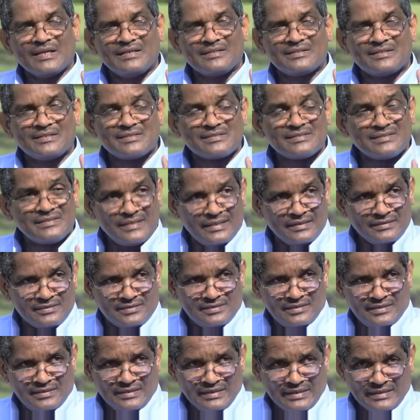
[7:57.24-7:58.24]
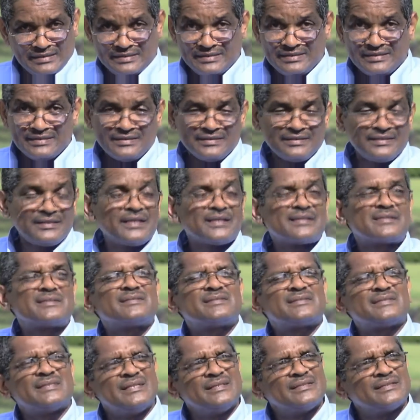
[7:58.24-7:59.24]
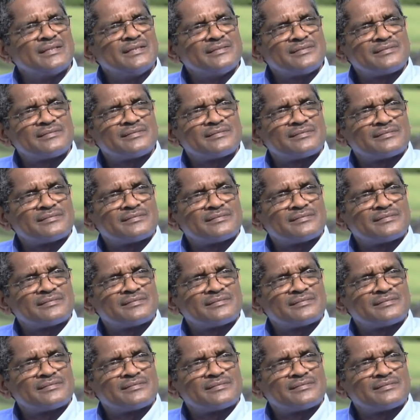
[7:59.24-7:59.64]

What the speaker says: It is not a death sentence.